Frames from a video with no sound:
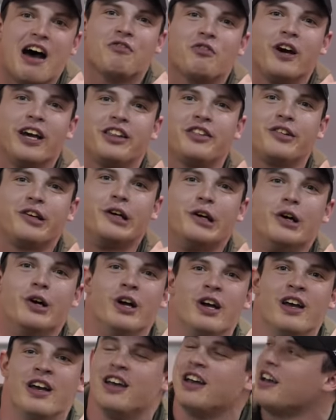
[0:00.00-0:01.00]
halfway through,
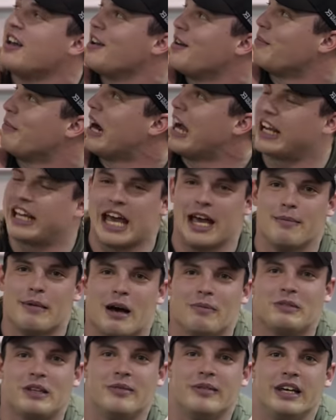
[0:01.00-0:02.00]
Brett came
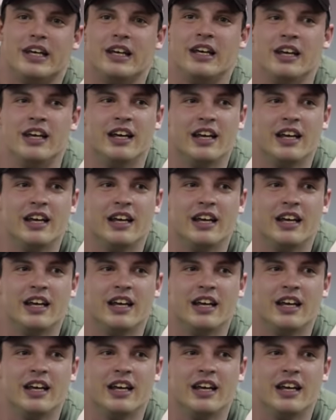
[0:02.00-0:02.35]
up to me.